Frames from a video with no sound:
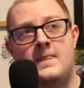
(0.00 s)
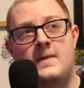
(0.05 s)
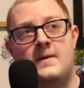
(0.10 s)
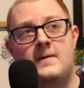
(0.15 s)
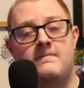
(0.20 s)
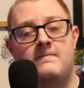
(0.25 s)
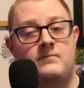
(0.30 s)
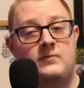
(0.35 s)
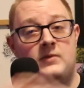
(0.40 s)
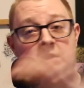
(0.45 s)

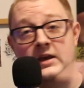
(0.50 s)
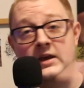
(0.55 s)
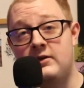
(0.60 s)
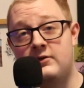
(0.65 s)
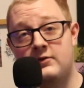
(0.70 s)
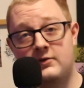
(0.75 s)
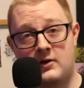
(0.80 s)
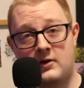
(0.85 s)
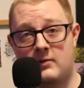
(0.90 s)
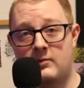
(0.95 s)
he
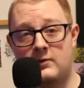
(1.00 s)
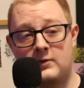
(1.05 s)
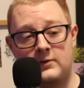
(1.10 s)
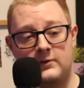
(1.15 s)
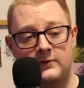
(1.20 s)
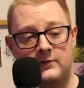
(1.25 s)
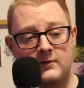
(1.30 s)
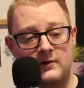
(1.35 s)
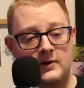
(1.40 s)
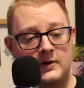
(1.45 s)
took up the whole
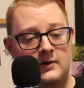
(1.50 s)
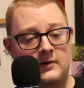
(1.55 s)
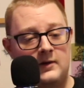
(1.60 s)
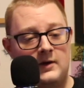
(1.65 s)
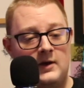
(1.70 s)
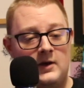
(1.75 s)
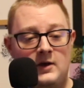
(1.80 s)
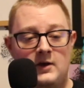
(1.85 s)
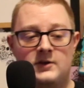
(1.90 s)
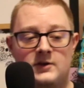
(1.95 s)
screen.
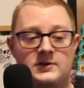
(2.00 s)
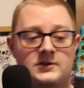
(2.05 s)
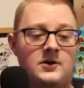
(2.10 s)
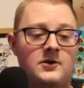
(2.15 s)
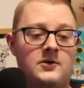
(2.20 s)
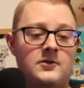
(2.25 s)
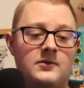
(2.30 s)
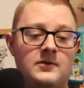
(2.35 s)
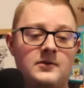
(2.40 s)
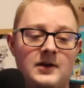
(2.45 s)

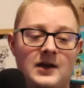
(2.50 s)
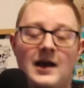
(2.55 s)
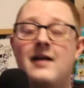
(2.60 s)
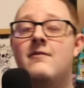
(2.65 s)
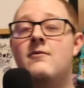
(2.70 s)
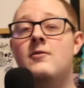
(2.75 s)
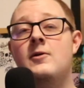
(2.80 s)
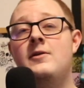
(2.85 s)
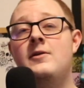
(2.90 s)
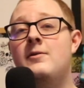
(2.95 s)
So
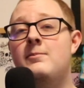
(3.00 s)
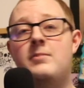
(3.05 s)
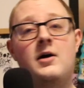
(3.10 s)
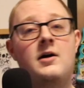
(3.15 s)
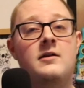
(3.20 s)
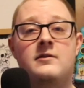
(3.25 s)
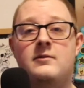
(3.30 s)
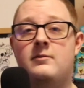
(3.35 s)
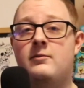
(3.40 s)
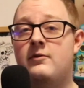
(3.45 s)
every
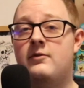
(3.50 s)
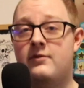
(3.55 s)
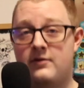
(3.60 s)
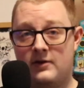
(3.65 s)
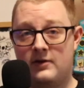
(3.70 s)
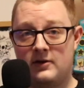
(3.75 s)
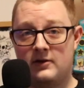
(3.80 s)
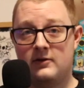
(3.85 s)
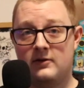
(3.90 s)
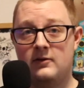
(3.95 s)
possible
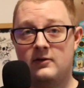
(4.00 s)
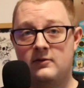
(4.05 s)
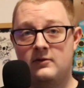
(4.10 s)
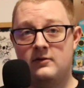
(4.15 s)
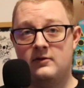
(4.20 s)
thing